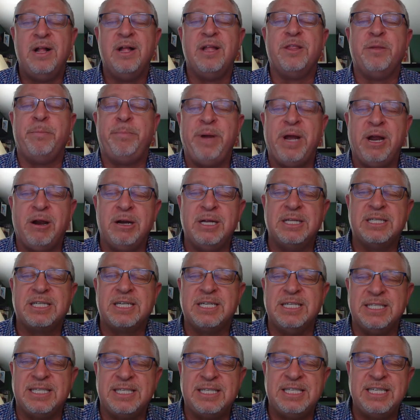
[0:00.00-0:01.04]
the parents
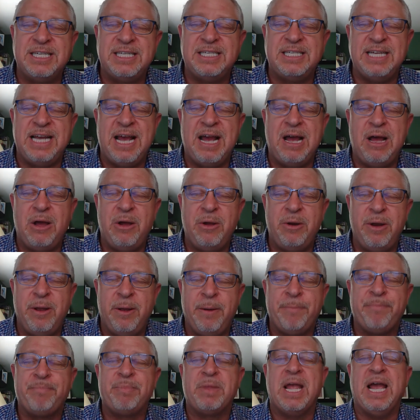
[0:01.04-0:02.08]
can sit down
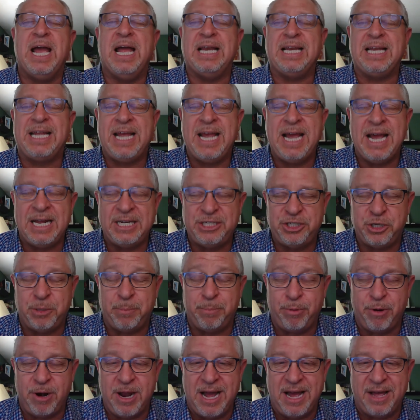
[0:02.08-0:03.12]
and catch a
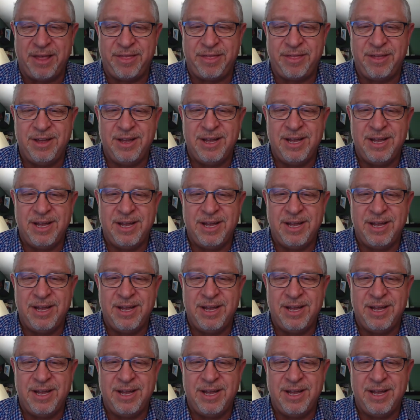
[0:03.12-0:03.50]
breath.